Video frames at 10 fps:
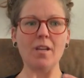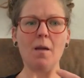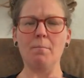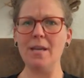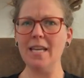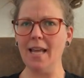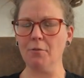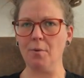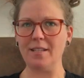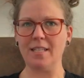be in that
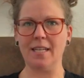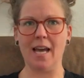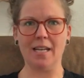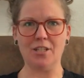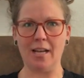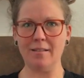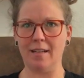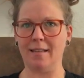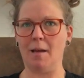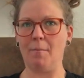rest and digest,
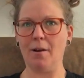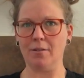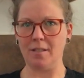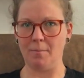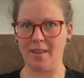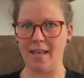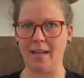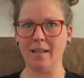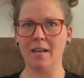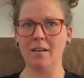in that
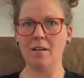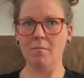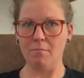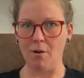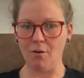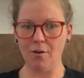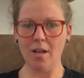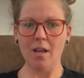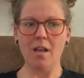parasympathetic mode.